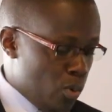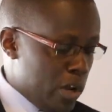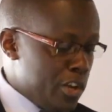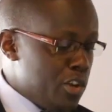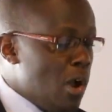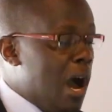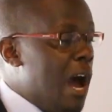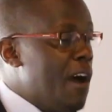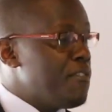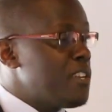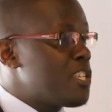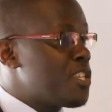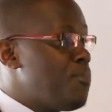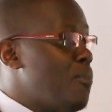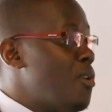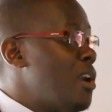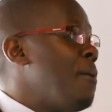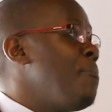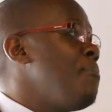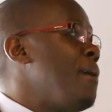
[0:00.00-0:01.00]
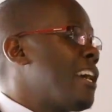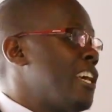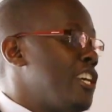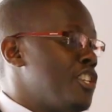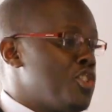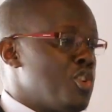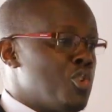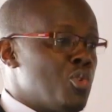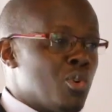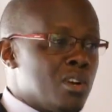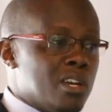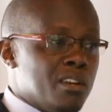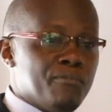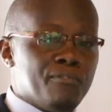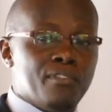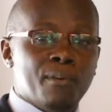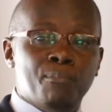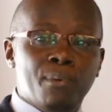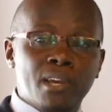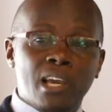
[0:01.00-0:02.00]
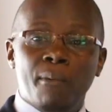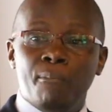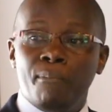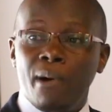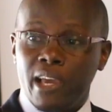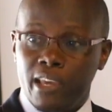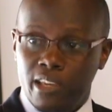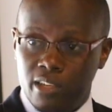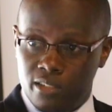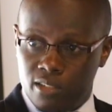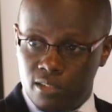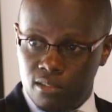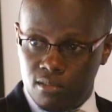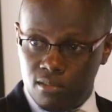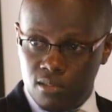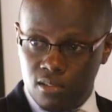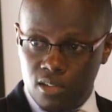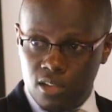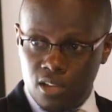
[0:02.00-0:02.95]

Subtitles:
when you have a smaller bucket, you're looking for a bigger bucket.